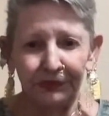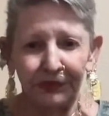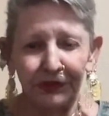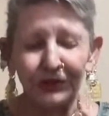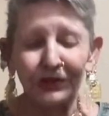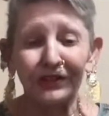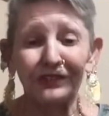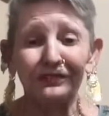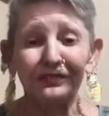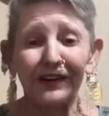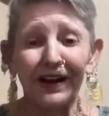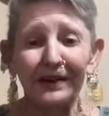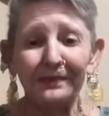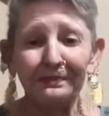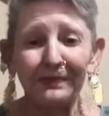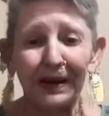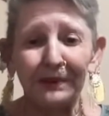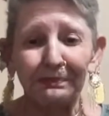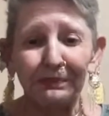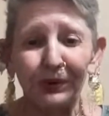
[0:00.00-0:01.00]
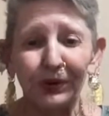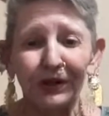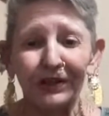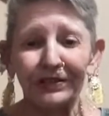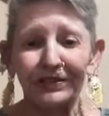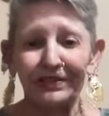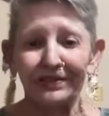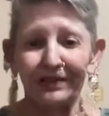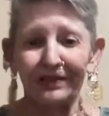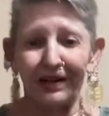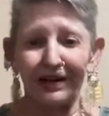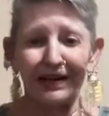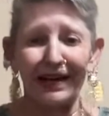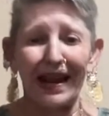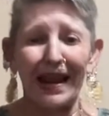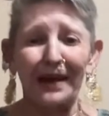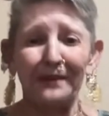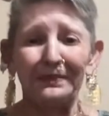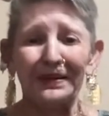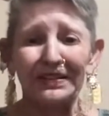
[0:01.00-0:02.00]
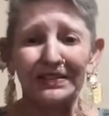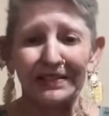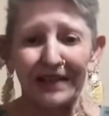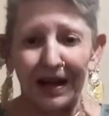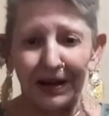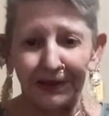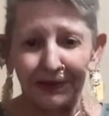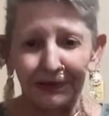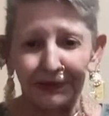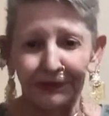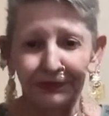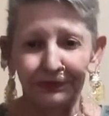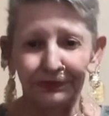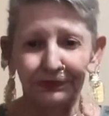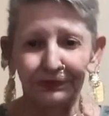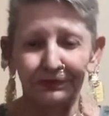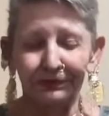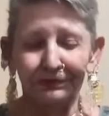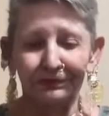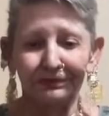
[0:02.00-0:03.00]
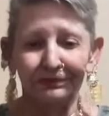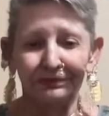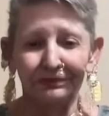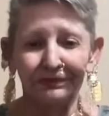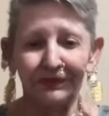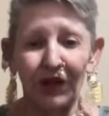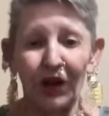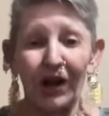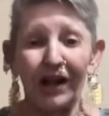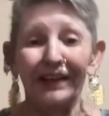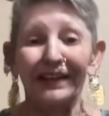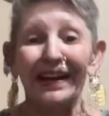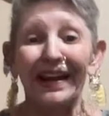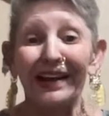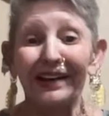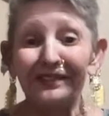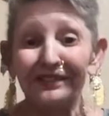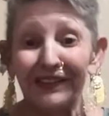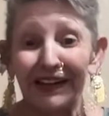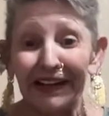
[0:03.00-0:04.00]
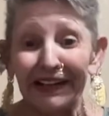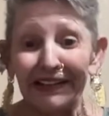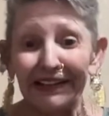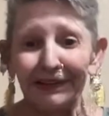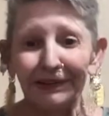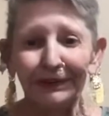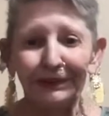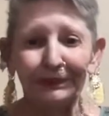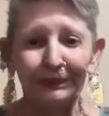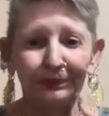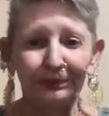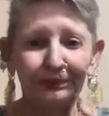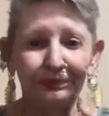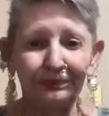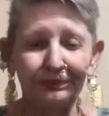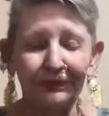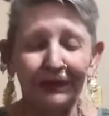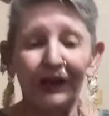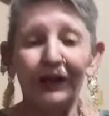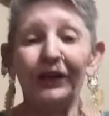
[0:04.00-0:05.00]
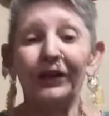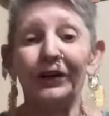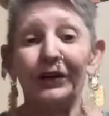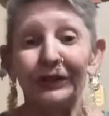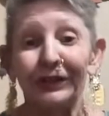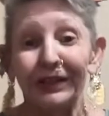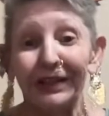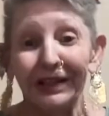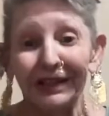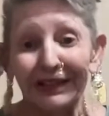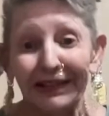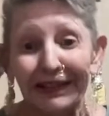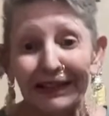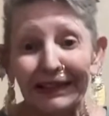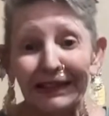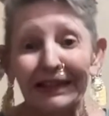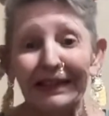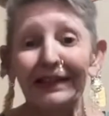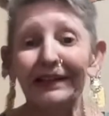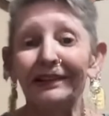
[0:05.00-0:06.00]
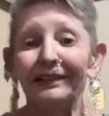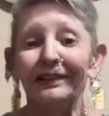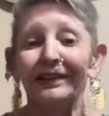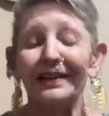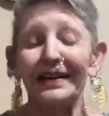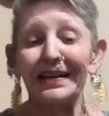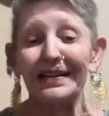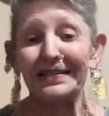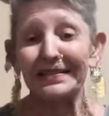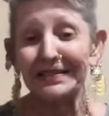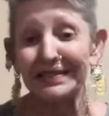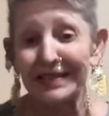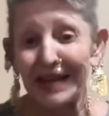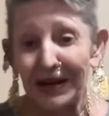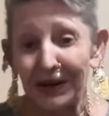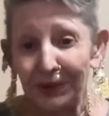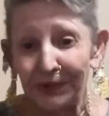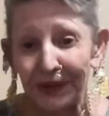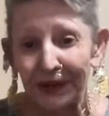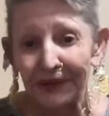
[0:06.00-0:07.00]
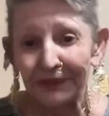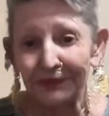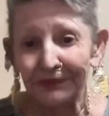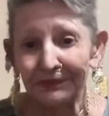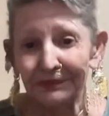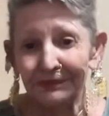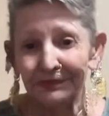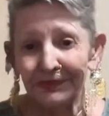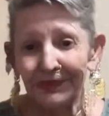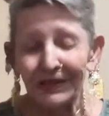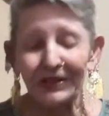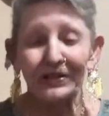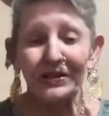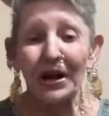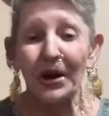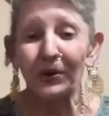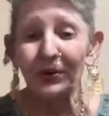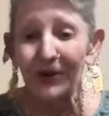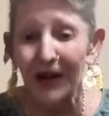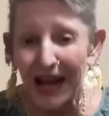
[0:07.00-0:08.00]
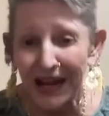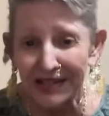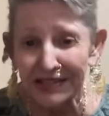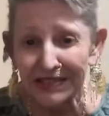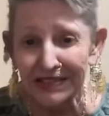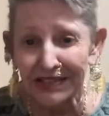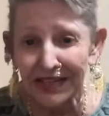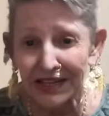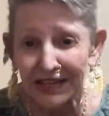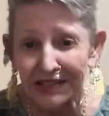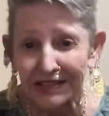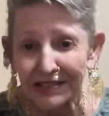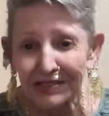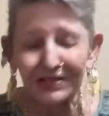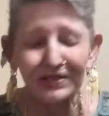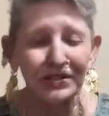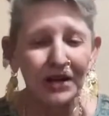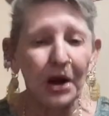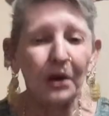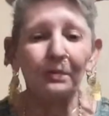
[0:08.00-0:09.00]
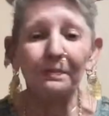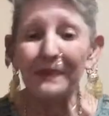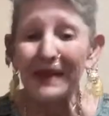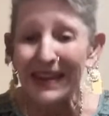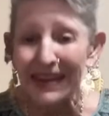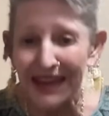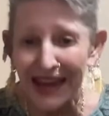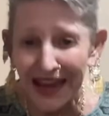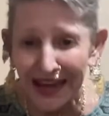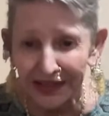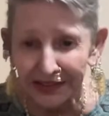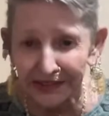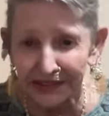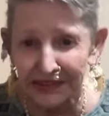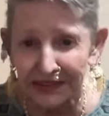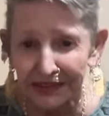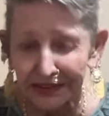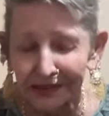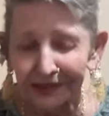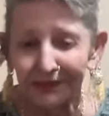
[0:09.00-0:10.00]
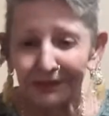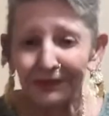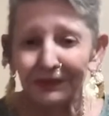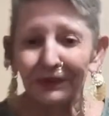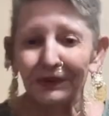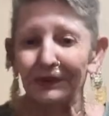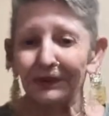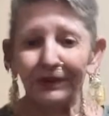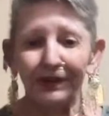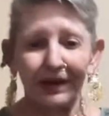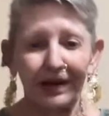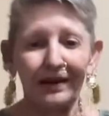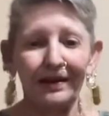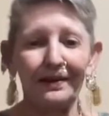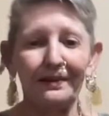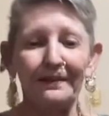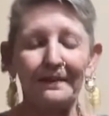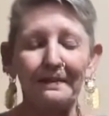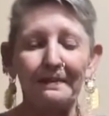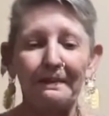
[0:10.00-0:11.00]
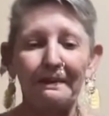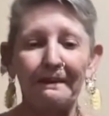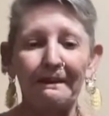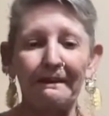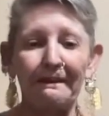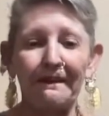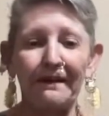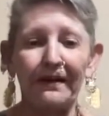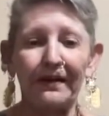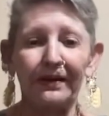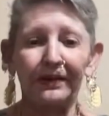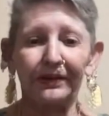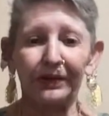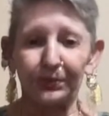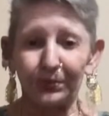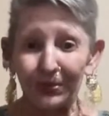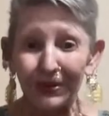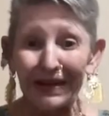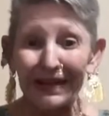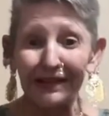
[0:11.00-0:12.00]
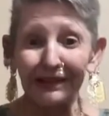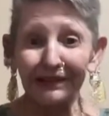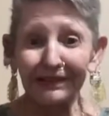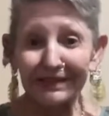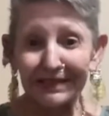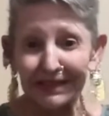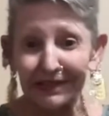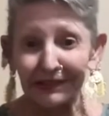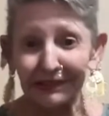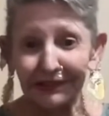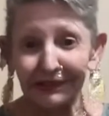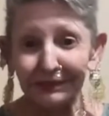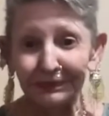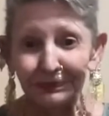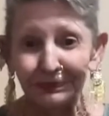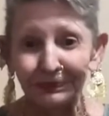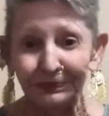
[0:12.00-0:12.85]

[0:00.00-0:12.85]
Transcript: You can find my books on Amazon, on Advaita, Kundalini, etc. No nonsense, no BS. Okay? The real deal.